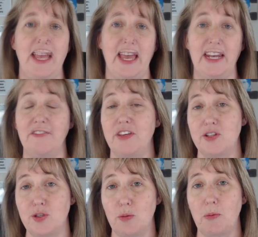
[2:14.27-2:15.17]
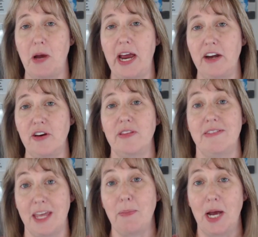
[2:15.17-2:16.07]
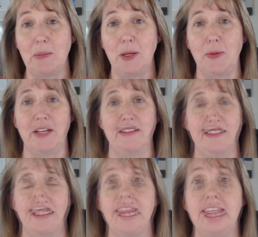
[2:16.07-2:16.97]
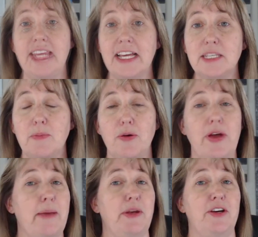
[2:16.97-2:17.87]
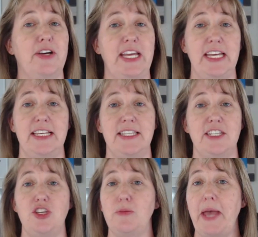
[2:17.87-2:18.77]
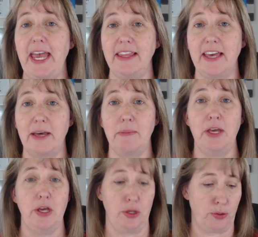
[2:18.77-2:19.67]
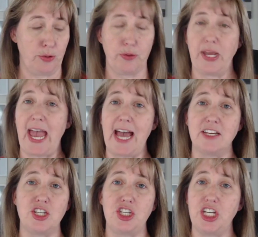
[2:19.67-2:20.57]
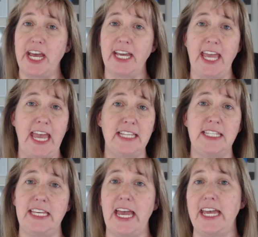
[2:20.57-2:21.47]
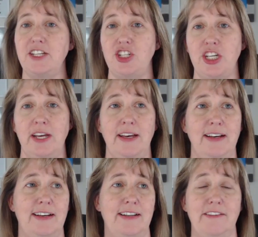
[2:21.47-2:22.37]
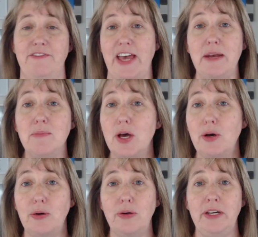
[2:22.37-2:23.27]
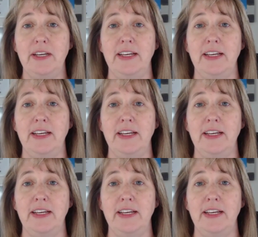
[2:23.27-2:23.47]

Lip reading: And if they're a sole proprietor, they probably will. The next parameter is, did you pay them through cash, check, ACH, Venmo?